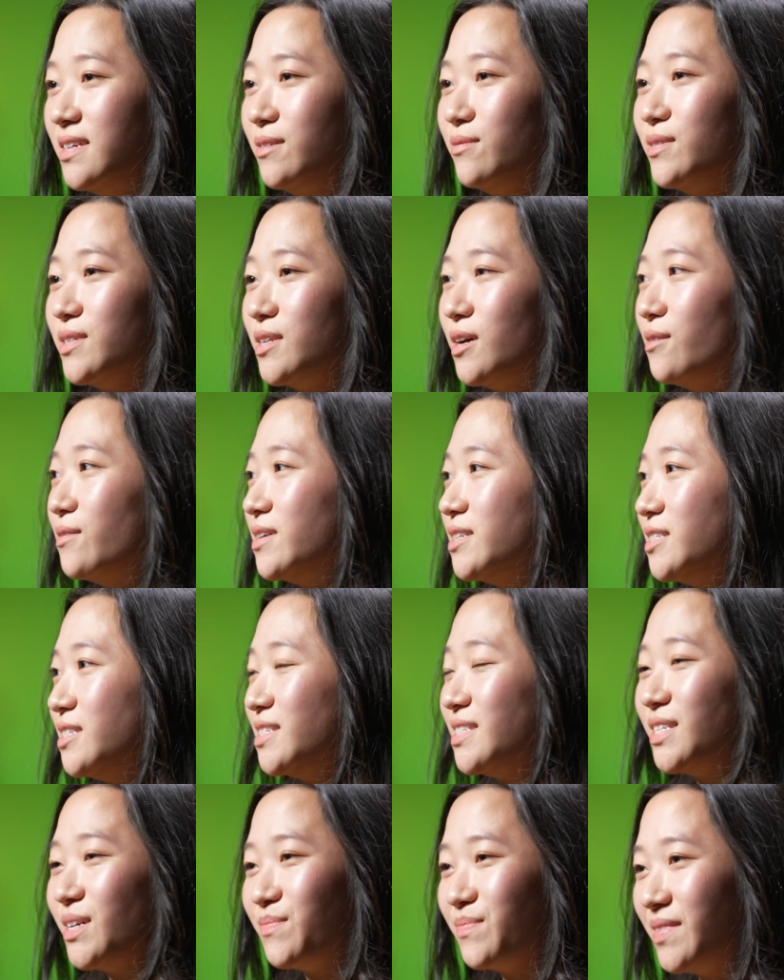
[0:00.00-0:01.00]
It was always
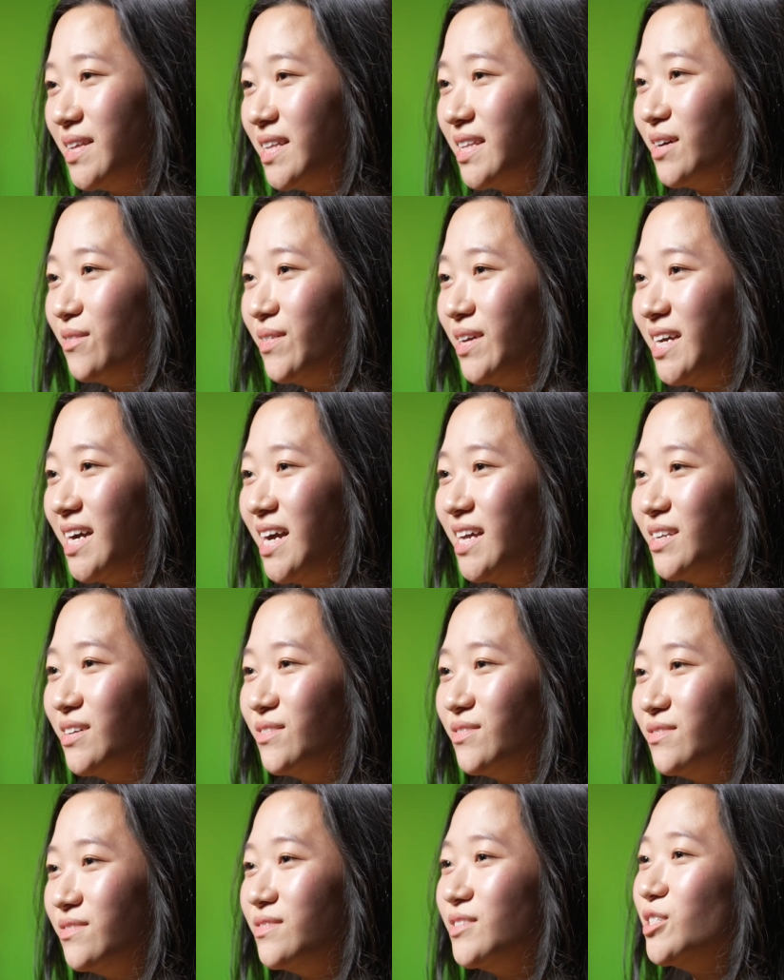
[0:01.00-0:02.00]
just something that we kind
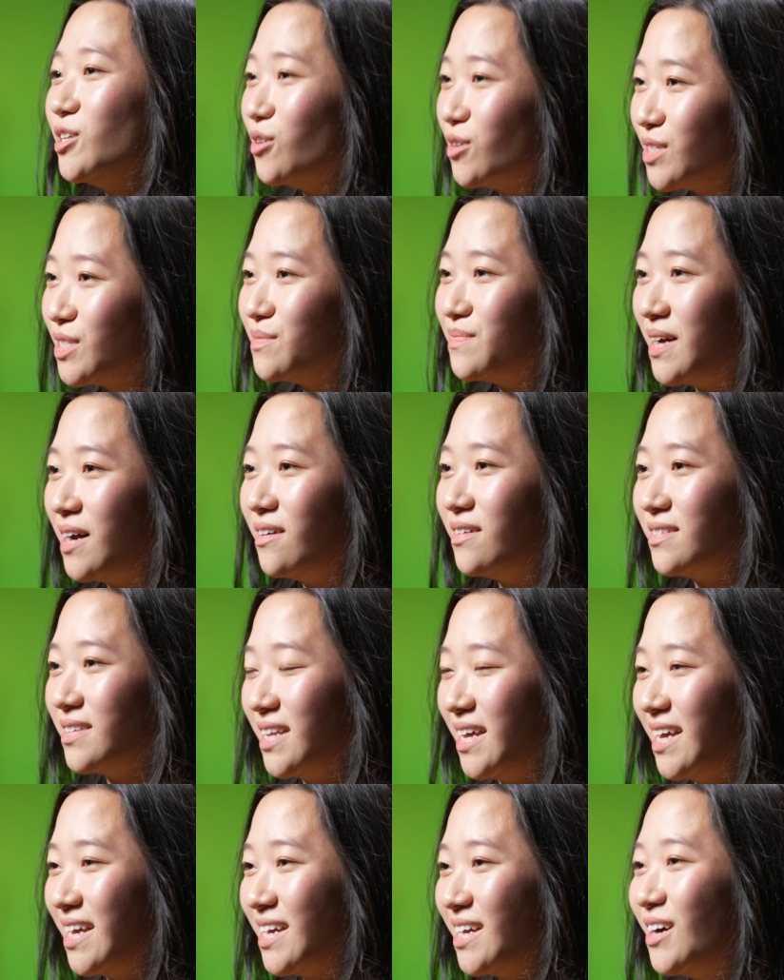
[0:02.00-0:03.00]
of joked about,
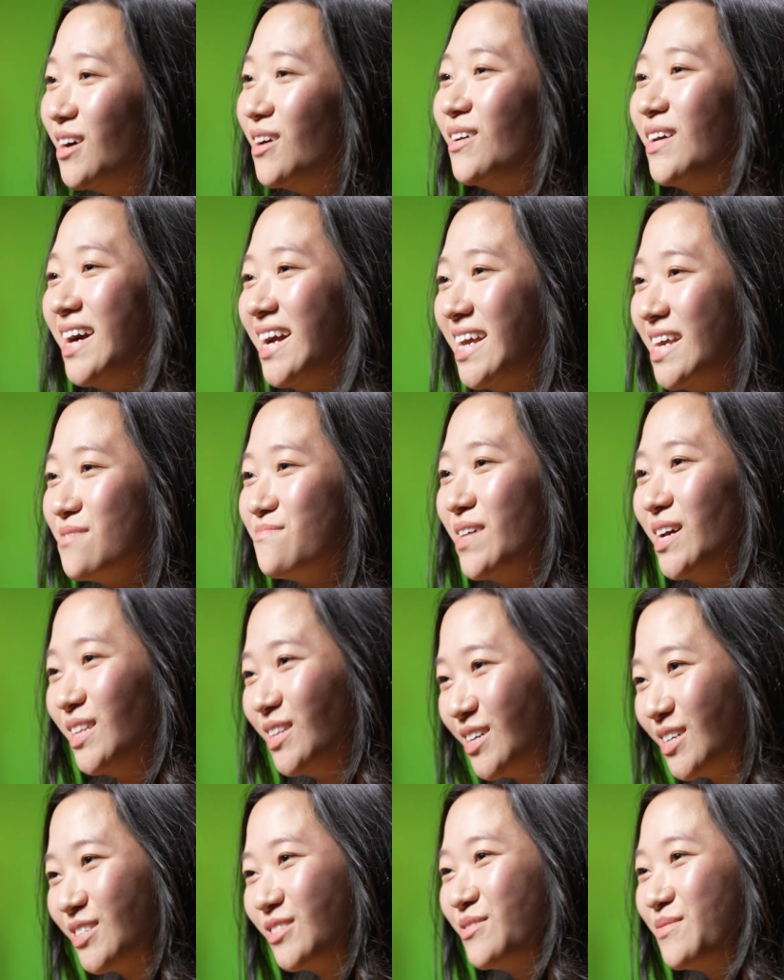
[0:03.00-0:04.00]
like, oh, I get my
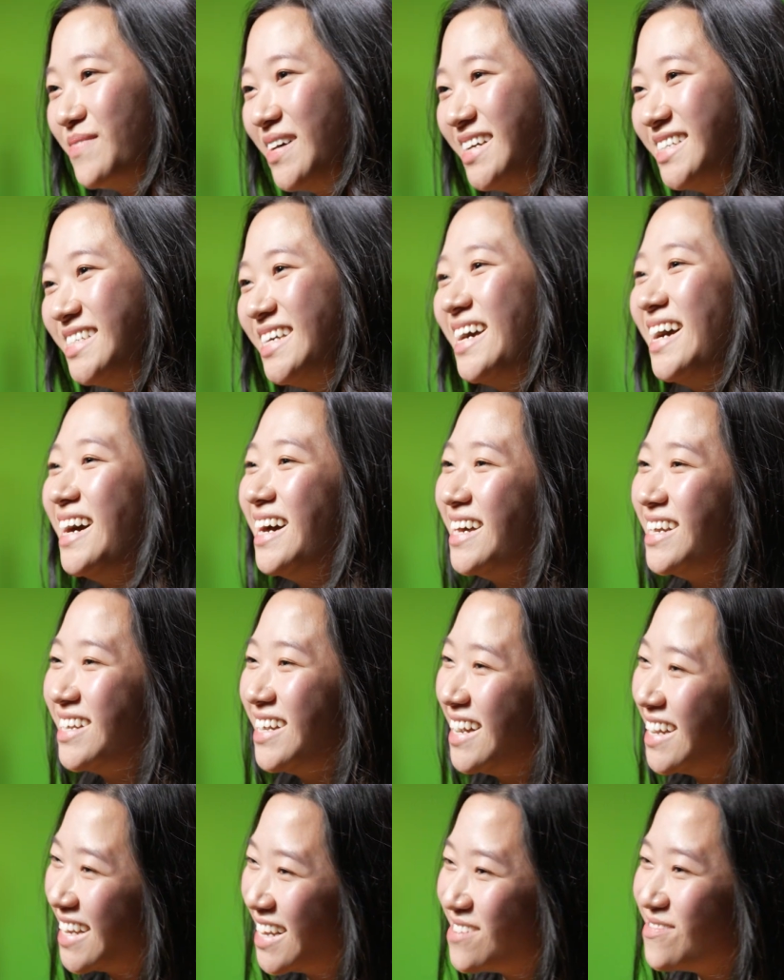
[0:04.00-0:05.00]
looks from my dad, or
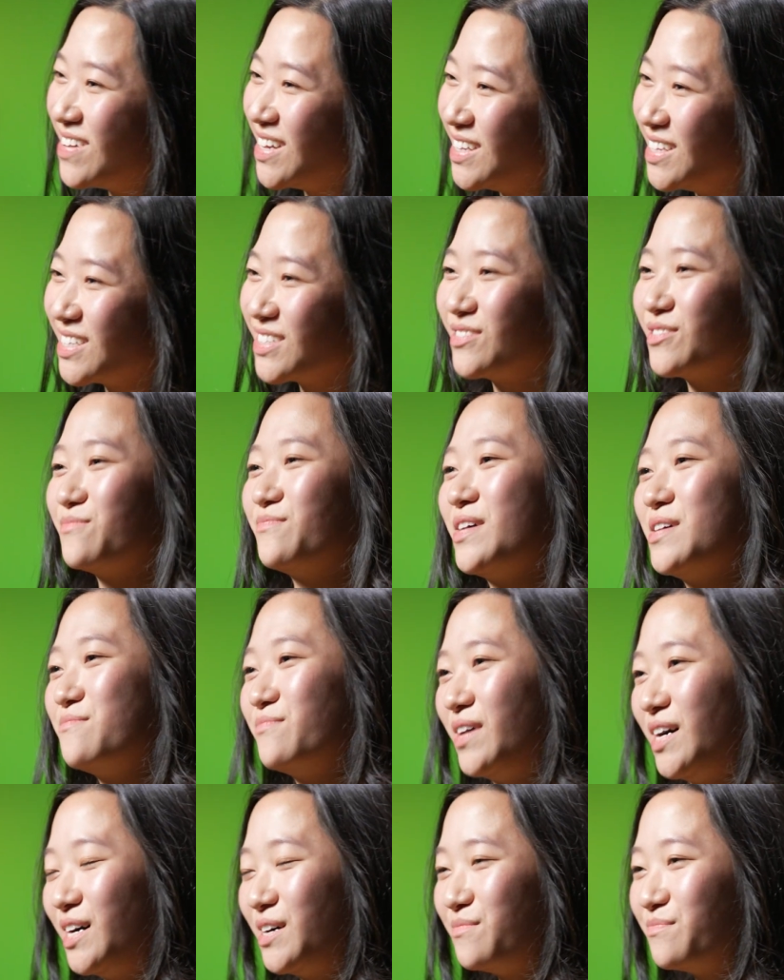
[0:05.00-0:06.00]
I get my looks from my
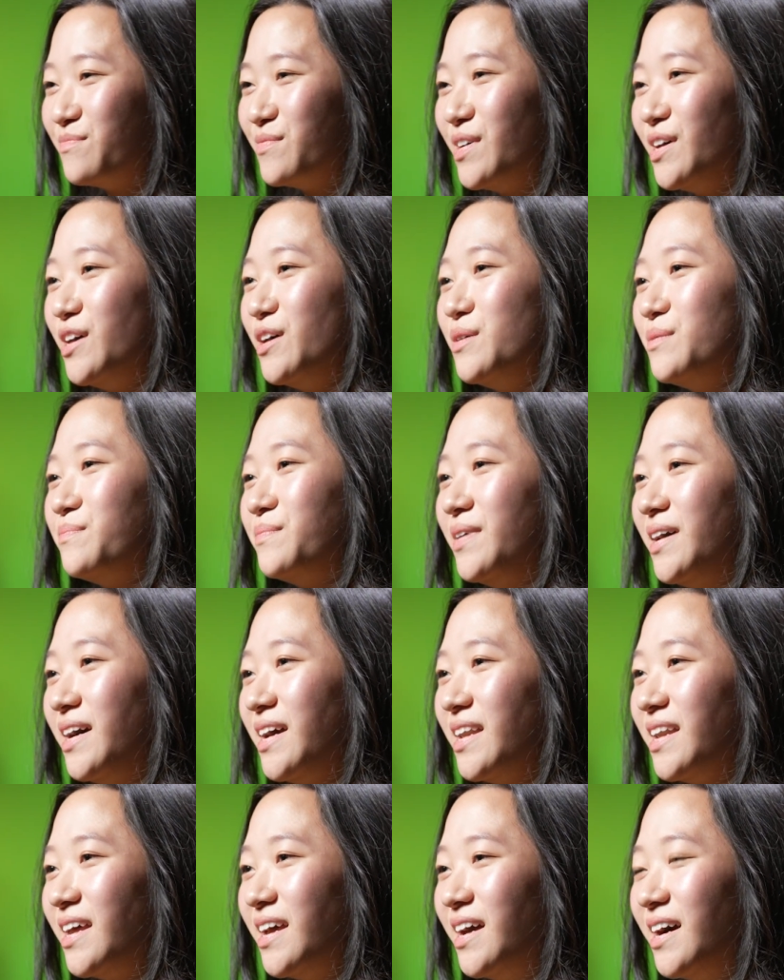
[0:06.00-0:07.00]
mom.
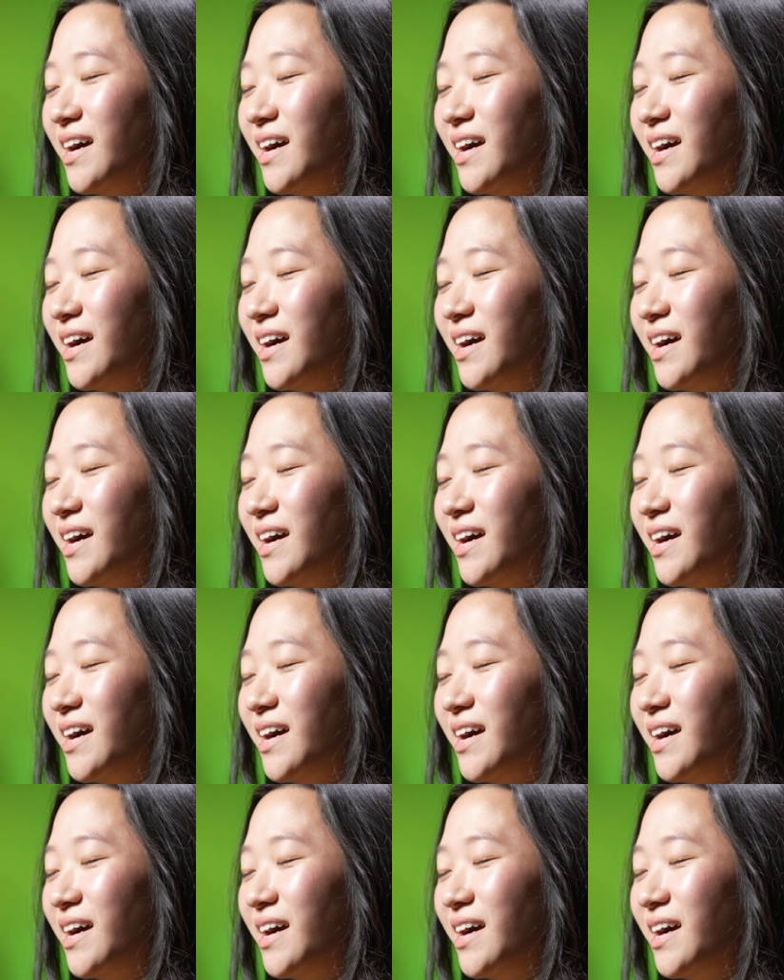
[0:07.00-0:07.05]
But